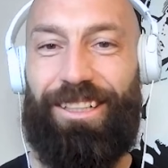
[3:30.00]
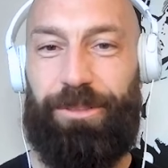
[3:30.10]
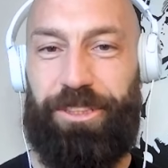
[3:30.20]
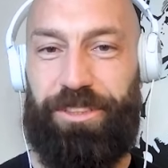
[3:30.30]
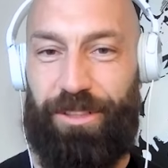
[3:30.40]

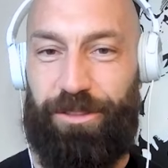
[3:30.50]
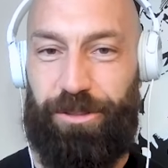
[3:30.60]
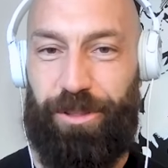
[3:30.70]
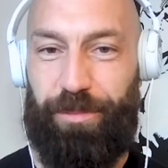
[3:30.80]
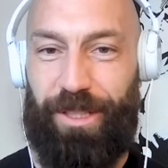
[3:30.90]
which is also
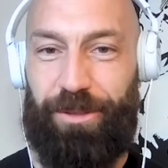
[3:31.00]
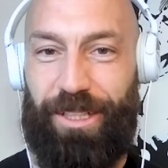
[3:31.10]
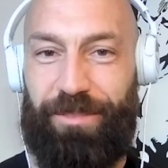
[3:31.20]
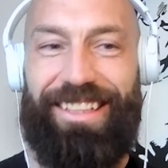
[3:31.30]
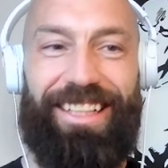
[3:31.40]
true in
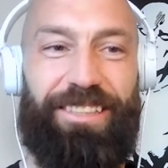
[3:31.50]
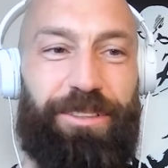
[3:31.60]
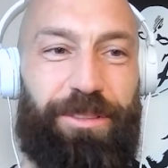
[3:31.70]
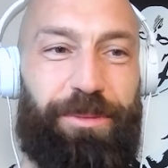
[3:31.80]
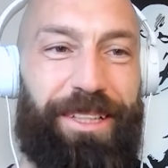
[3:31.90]
Bitcoin. Yeah, so,
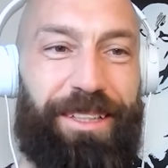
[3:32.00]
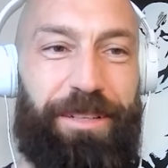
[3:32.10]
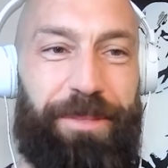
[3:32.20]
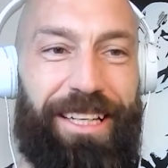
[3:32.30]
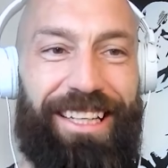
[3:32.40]
so we are going
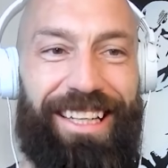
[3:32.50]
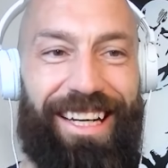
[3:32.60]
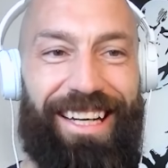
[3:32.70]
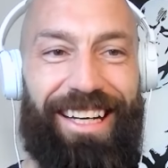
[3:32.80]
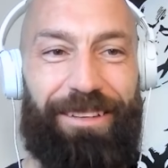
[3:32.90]
to be,
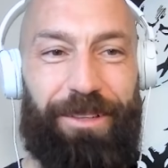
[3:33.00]
uh,